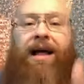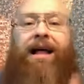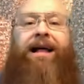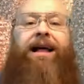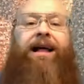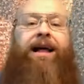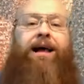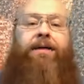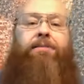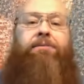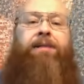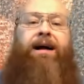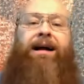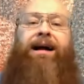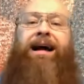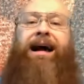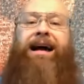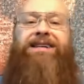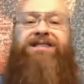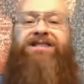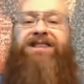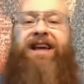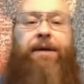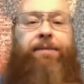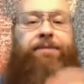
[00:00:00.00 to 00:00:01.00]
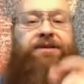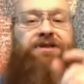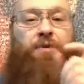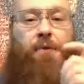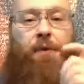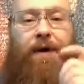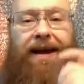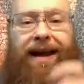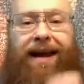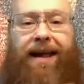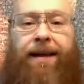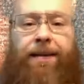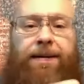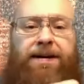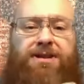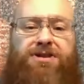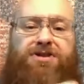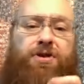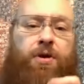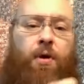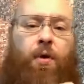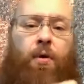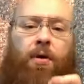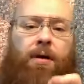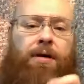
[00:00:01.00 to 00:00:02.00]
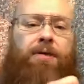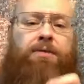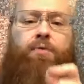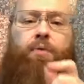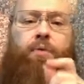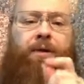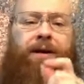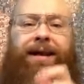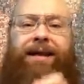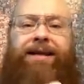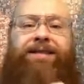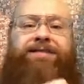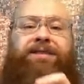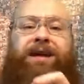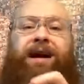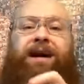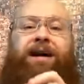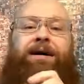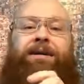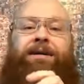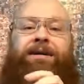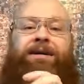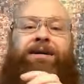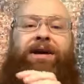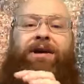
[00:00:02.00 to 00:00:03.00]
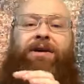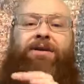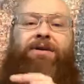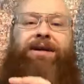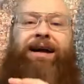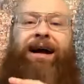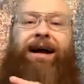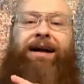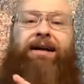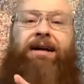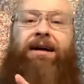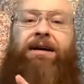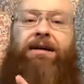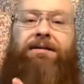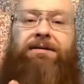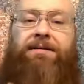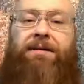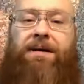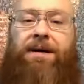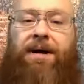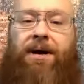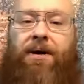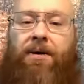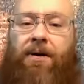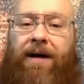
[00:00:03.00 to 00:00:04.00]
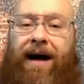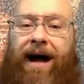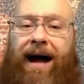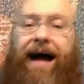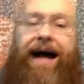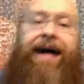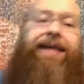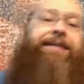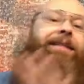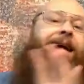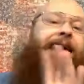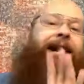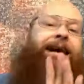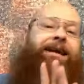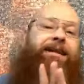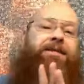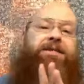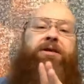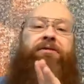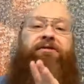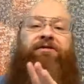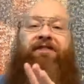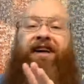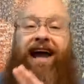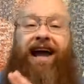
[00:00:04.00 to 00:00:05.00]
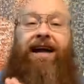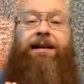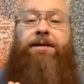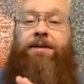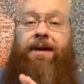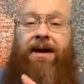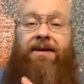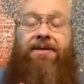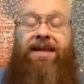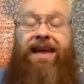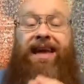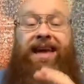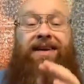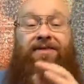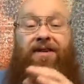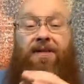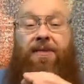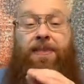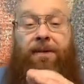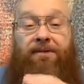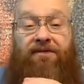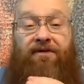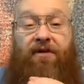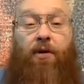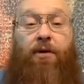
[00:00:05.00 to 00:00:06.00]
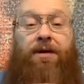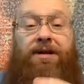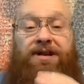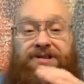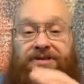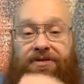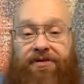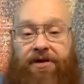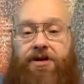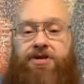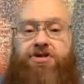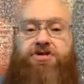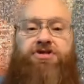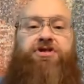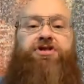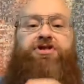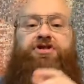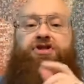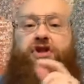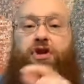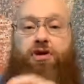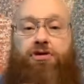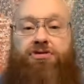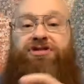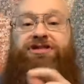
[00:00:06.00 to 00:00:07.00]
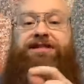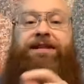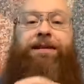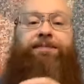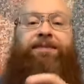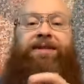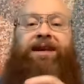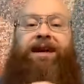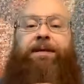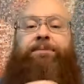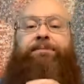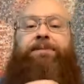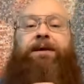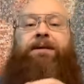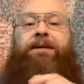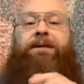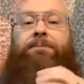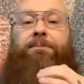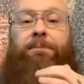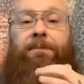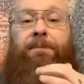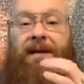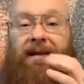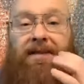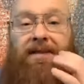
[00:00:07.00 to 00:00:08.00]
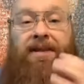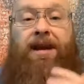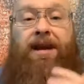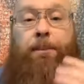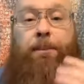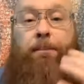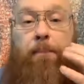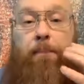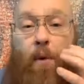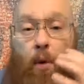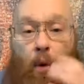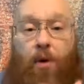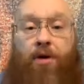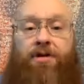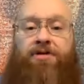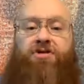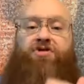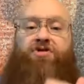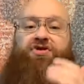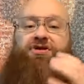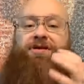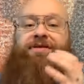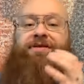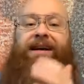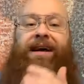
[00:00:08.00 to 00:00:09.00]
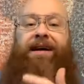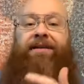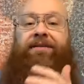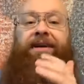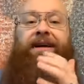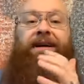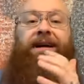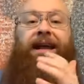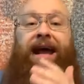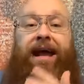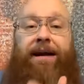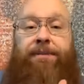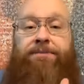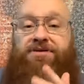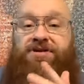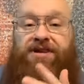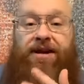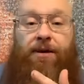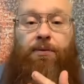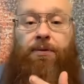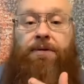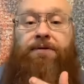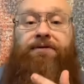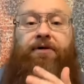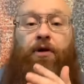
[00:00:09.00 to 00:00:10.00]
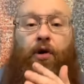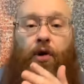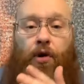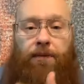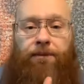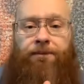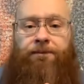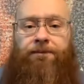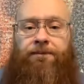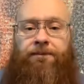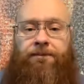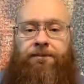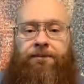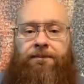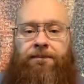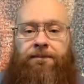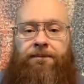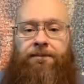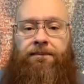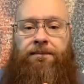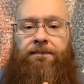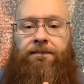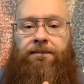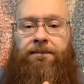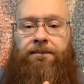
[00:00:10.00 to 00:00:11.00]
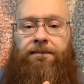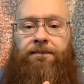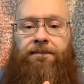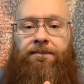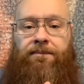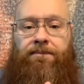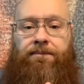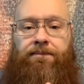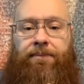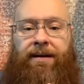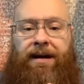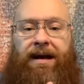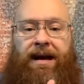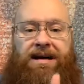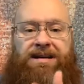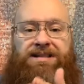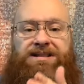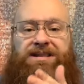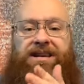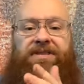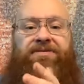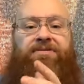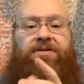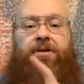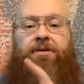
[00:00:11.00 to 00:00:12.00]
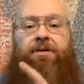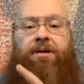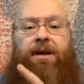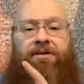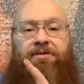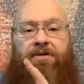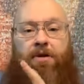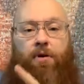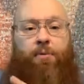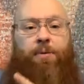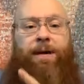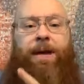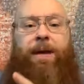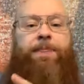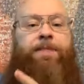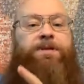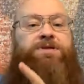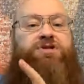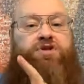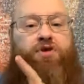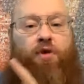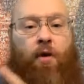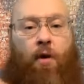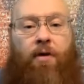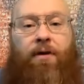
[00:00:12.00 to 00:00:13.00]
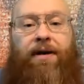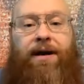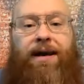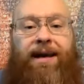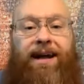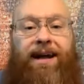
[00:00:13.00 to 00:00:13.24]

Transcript: But as I was reading this, the Lord really, uh, you know, kind of, you know, highlighted the fact that even the foolish virgins knew something something about the importance of having lamps that were full. Because if you if you read the story,